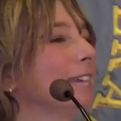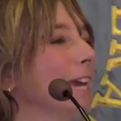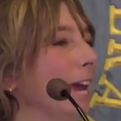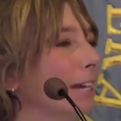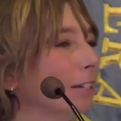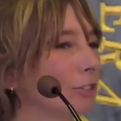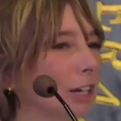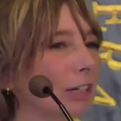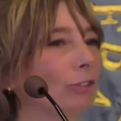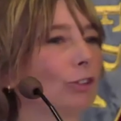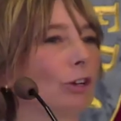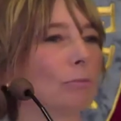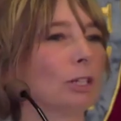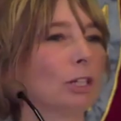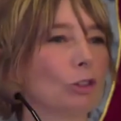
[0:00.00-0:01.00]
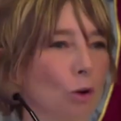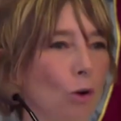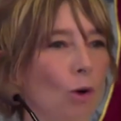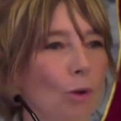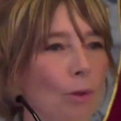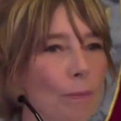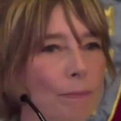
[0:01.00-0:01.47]
is the extract from the
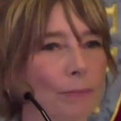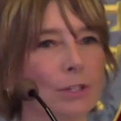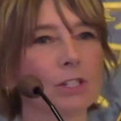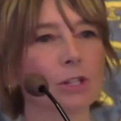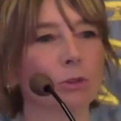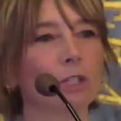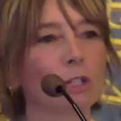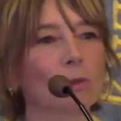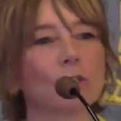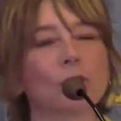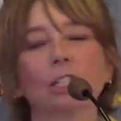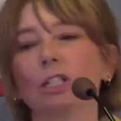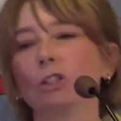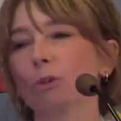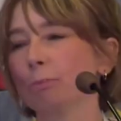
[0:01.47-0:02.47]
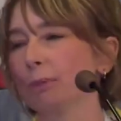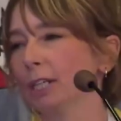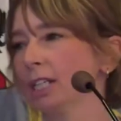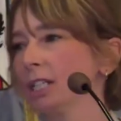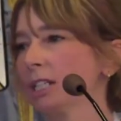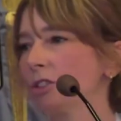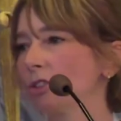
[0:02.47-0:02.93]
call. So there was the
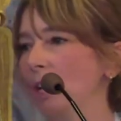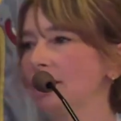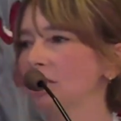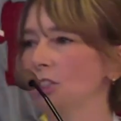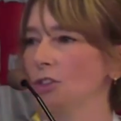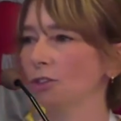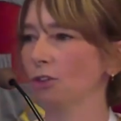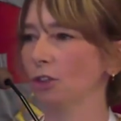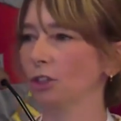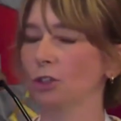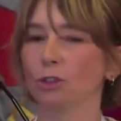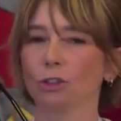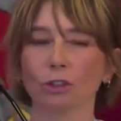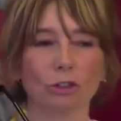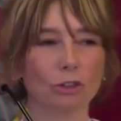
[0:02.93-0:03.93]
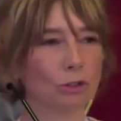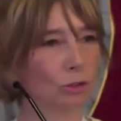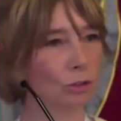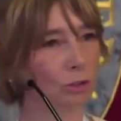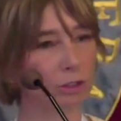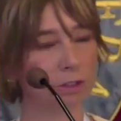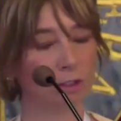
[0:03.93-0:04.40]
European strategy for
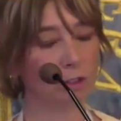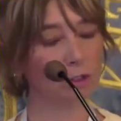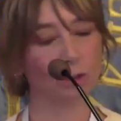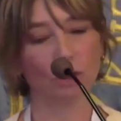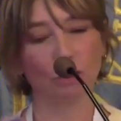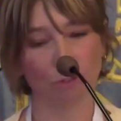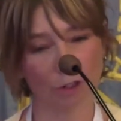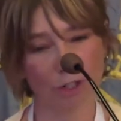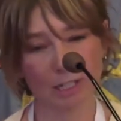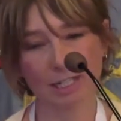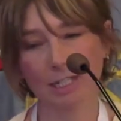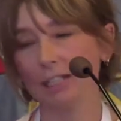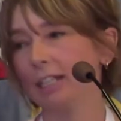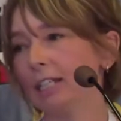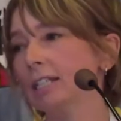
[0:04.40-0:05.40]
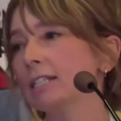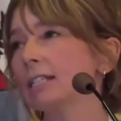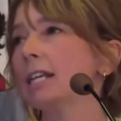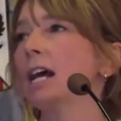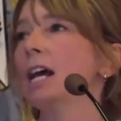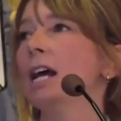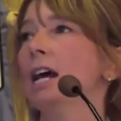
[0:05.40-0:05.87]

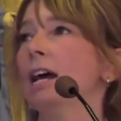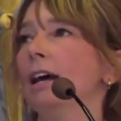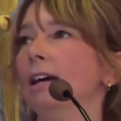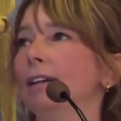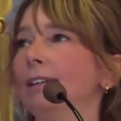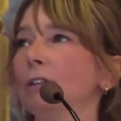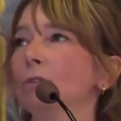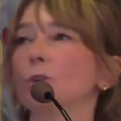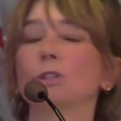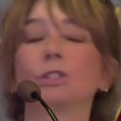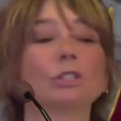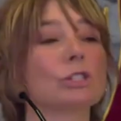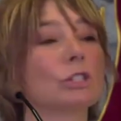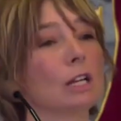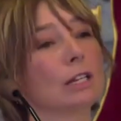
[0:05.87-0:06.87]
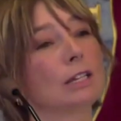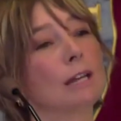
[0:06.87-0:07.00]
universities that was